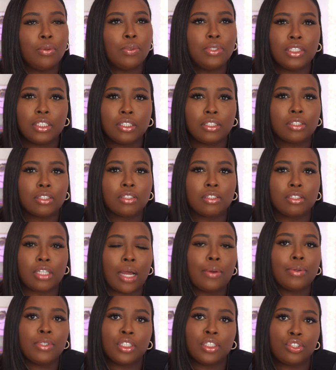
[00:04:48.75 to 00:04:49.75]
just,
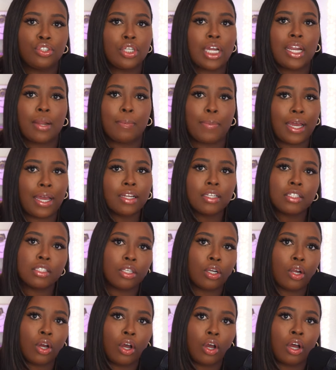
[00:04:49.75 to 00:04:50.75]
I was just trying to balance
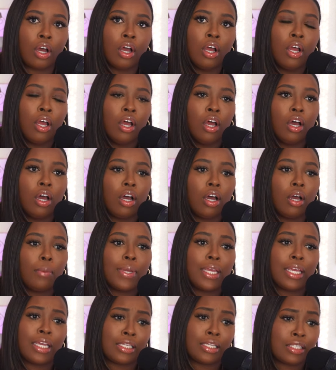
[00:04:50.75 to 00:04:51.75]
it all. It
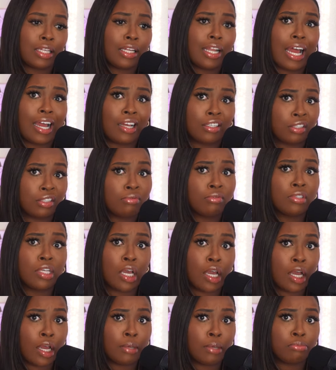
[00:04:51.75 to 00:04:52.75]
is a lot
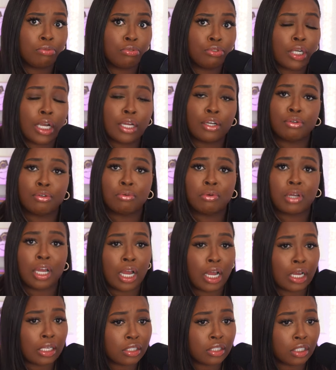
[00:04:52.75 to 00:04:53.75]
sometimes, trying to do
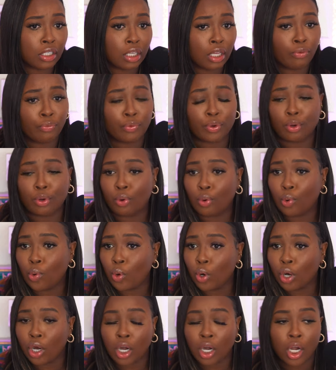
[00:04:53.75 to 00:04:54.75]
content,
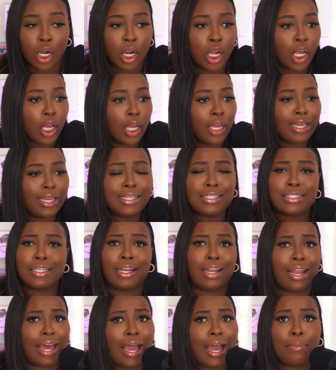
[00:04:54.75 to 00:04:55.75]
record. It's a
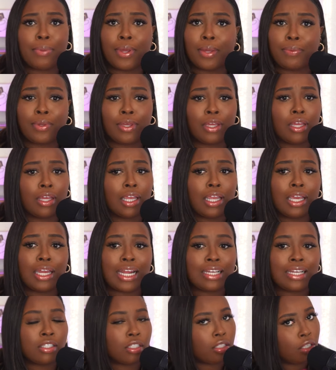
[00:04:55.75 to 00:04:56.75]
lot, baby. And
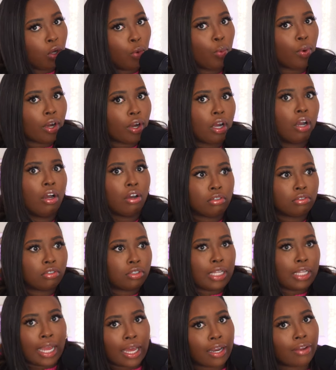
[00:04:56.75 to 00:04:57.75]
I still work
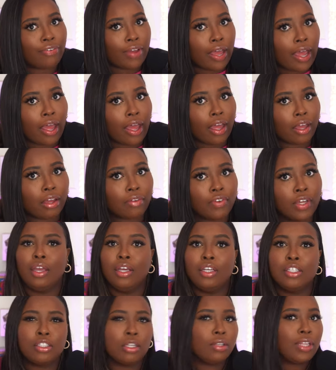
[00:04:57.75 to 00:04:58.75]
9 to 5.
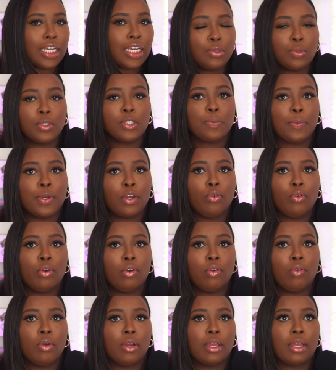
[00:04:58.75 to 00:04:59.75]
So that's what's been going
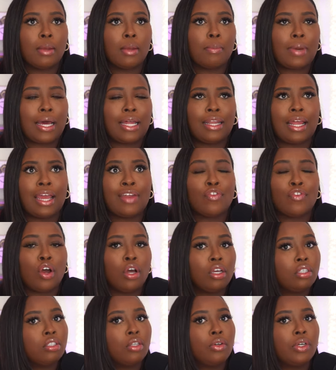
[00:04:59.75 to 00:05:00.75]
on in my life.
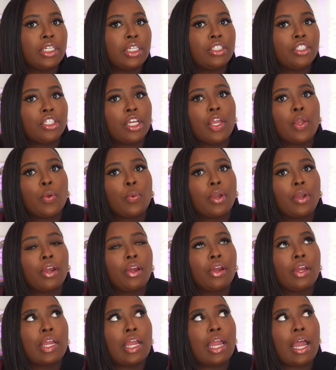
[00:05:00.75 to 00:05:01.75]
Also in
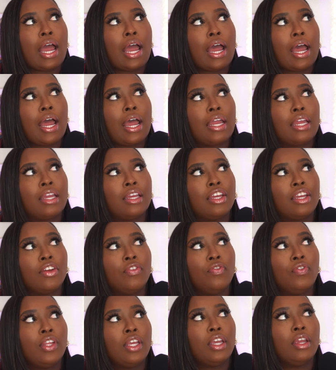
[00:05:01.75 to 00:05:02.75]
January, I
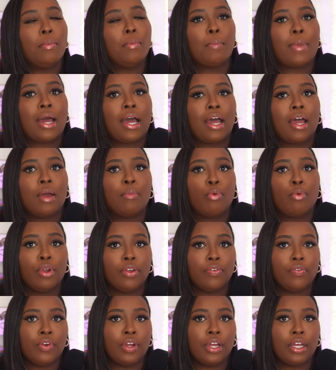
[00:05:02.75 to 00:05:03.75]
gifted my
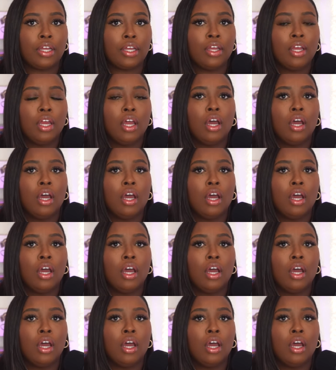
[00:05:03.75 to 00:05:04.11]
boyfriend